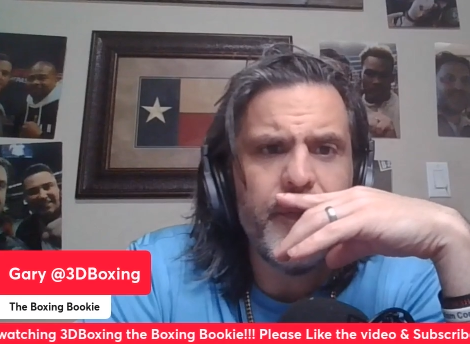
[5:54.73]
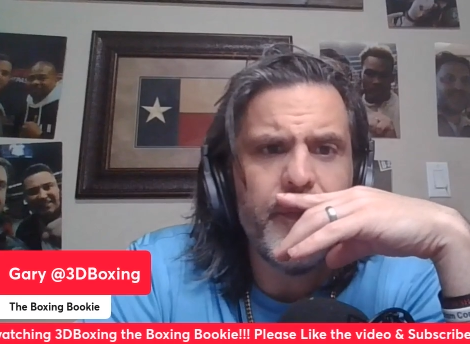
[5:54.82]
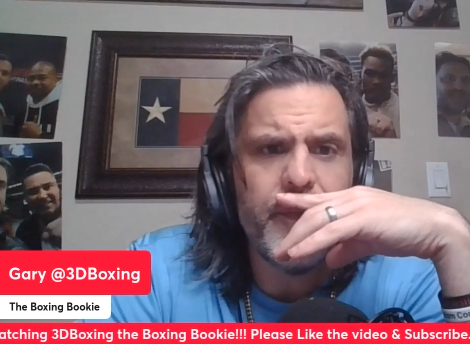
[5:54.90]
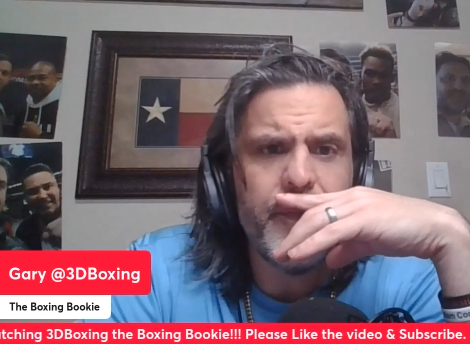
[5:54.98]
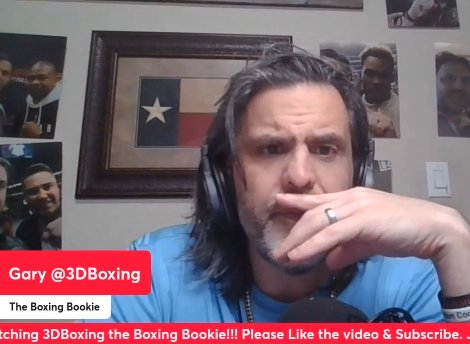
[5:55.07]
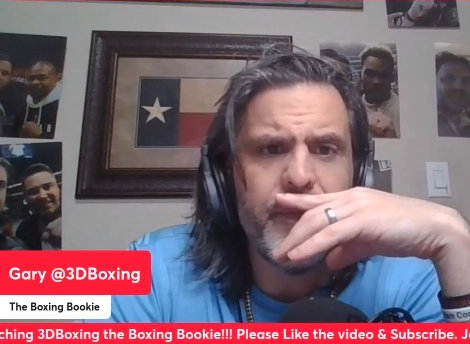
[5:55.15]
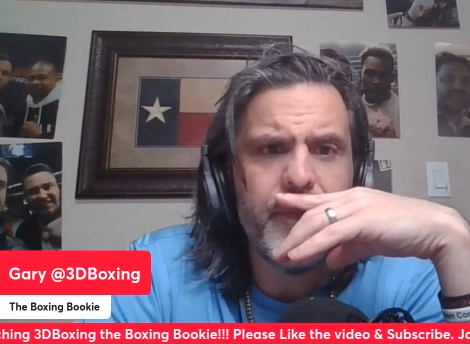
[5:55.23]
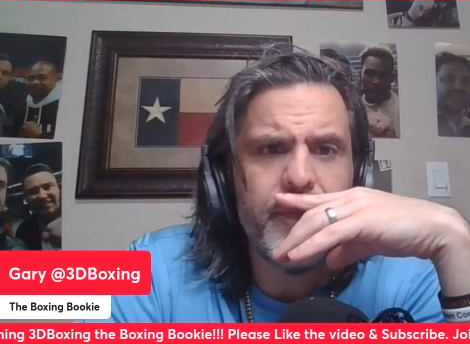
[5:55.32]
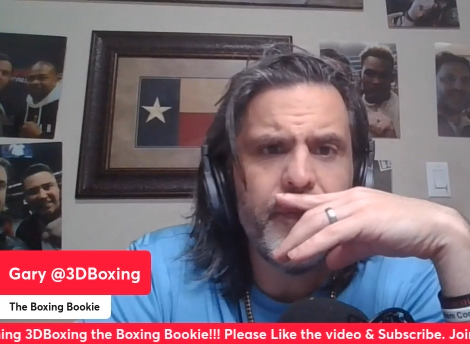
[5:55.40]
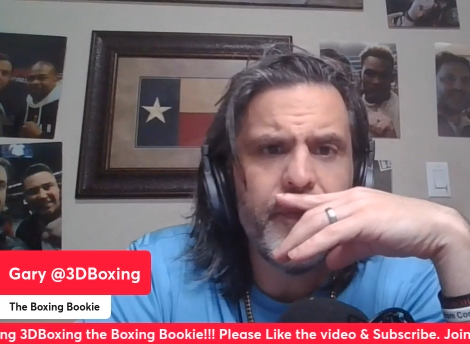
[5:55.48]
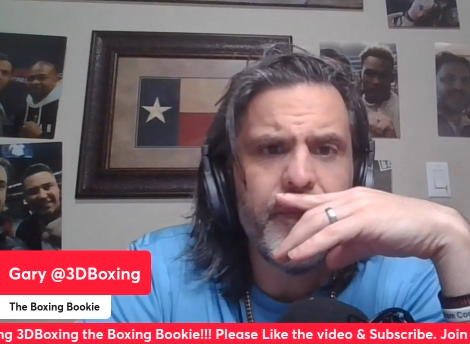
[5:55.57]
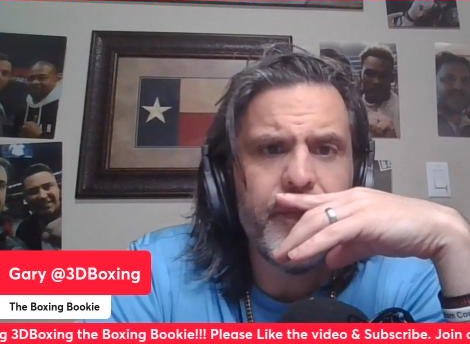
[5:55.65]

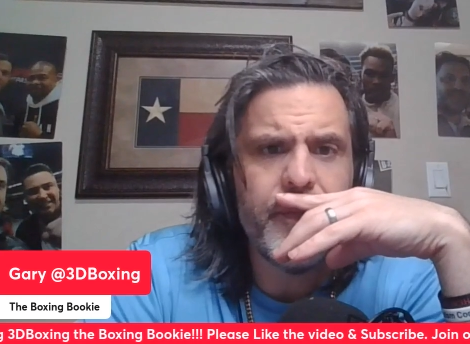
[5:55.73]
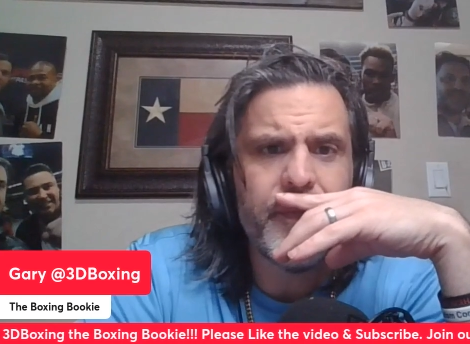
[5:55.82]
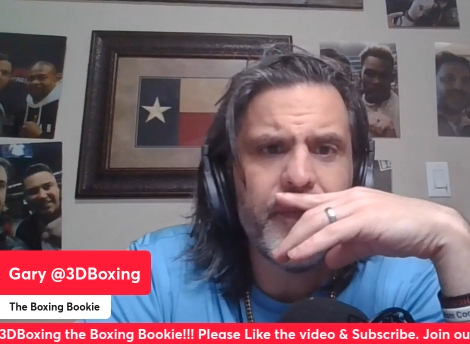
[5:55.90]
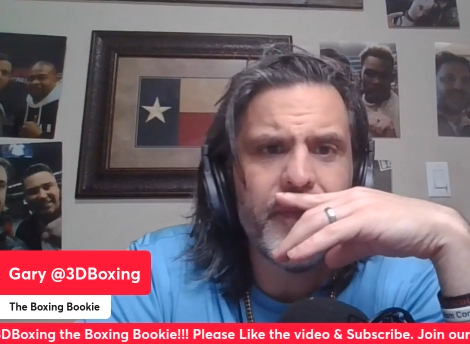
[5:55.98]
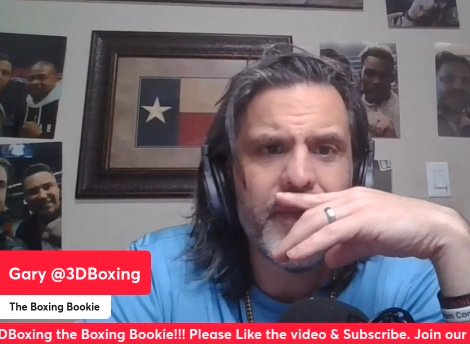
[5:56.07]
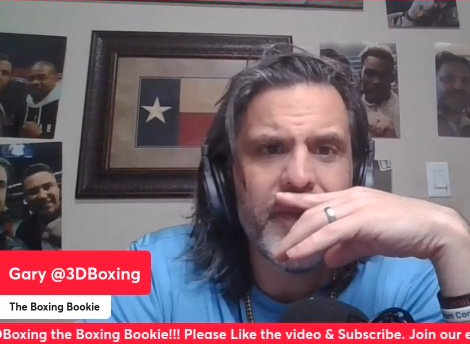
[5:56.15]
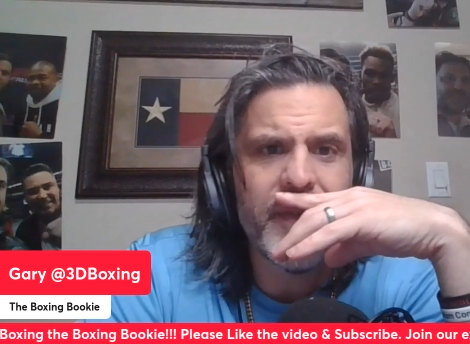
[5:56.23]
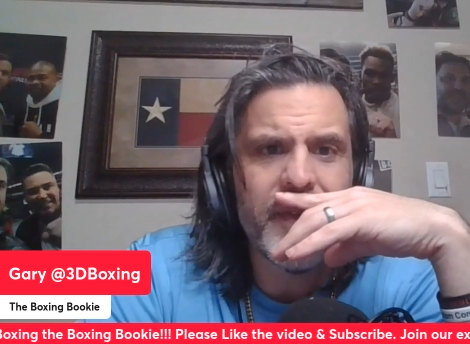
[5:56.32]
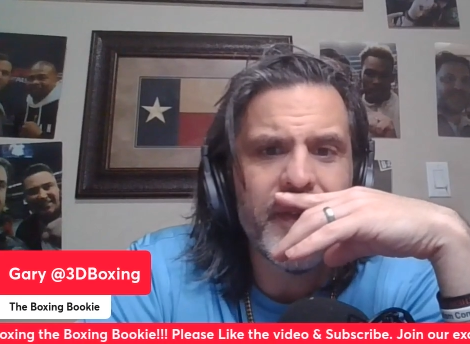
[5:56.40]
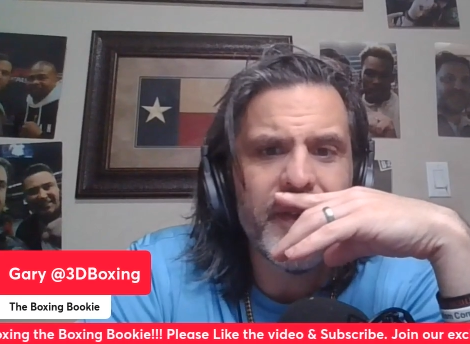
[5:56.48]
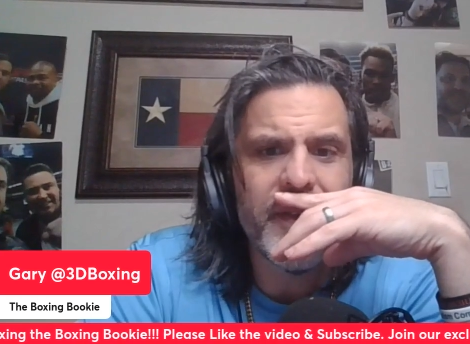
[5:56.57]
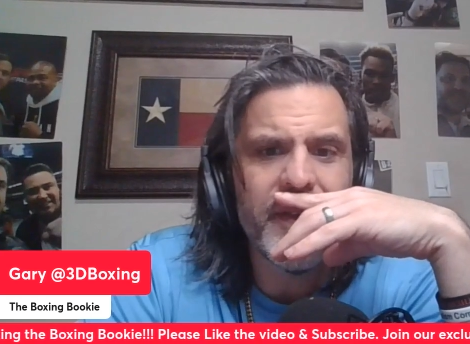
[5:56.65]

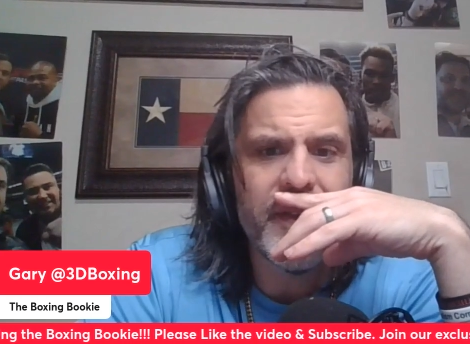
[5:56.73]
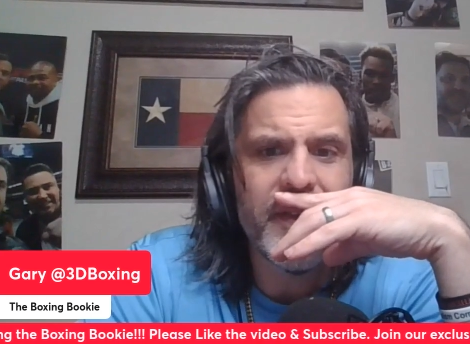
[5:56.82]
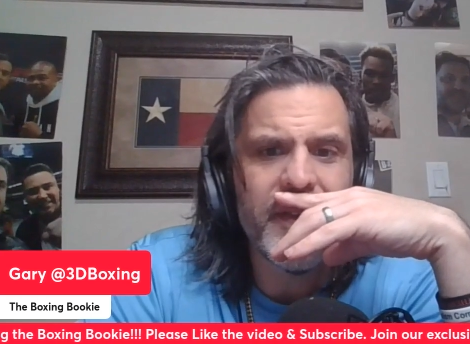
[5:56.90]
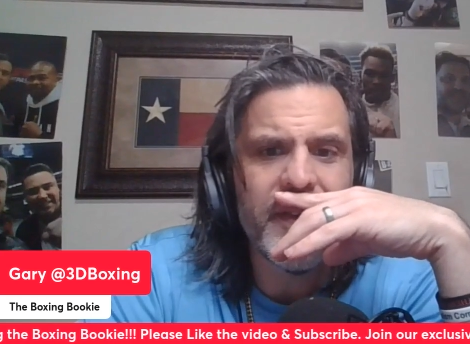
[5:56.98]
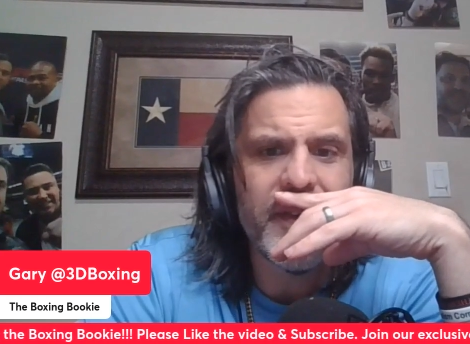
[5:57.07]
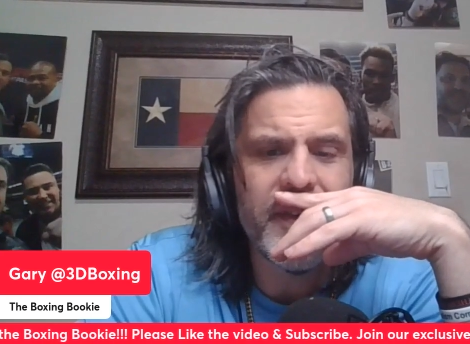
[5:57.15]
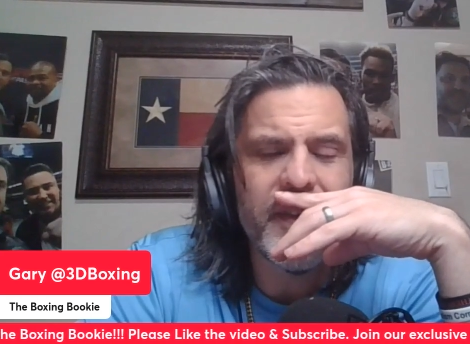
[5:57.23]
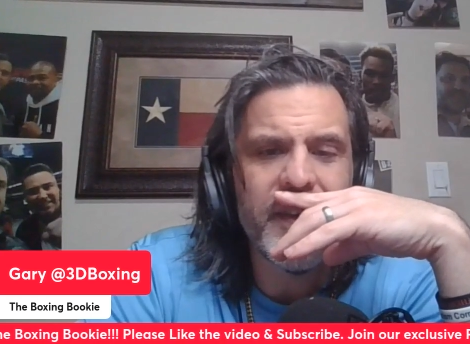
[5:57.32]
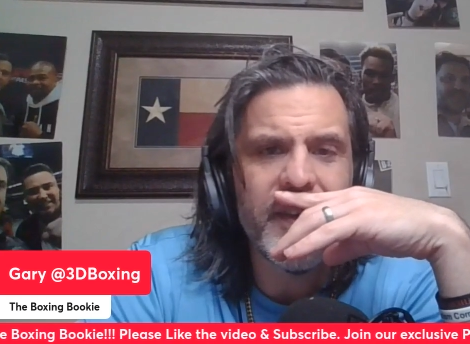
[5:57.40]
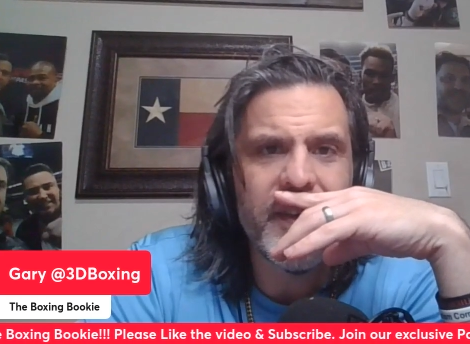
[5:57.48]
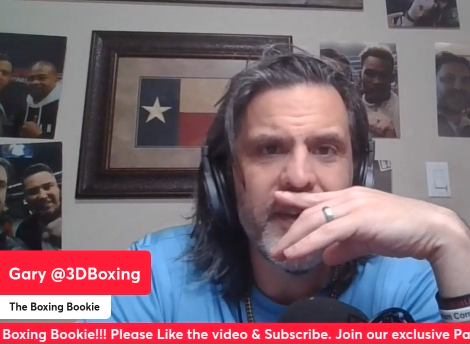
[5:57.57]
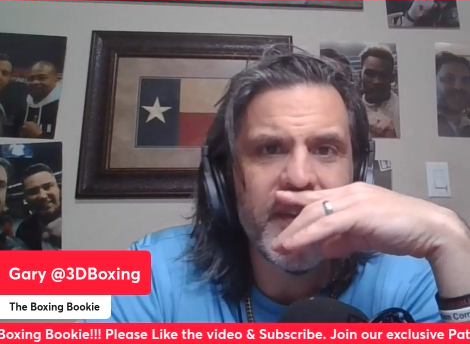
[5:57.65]

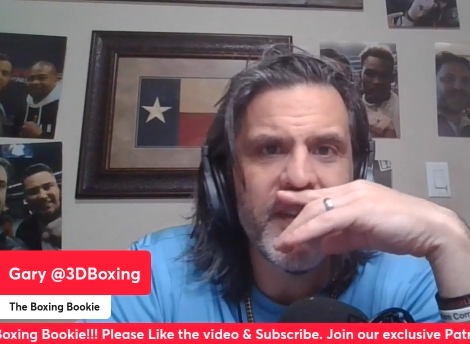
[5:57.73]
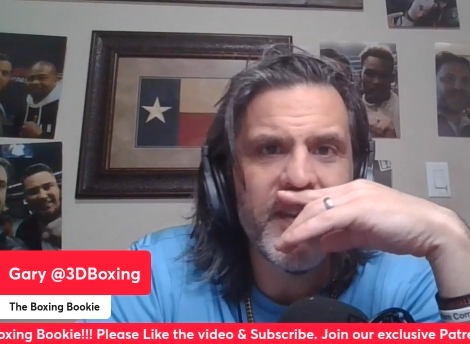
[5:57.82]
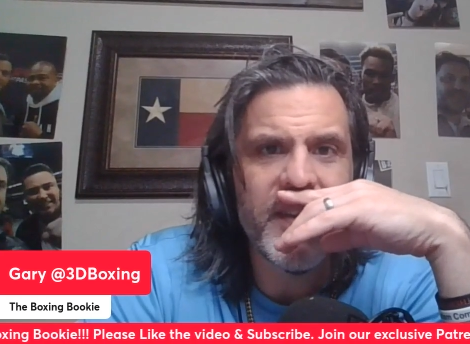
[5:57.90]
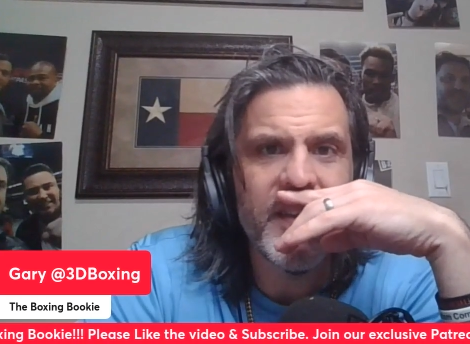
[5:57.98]
(no one is talking)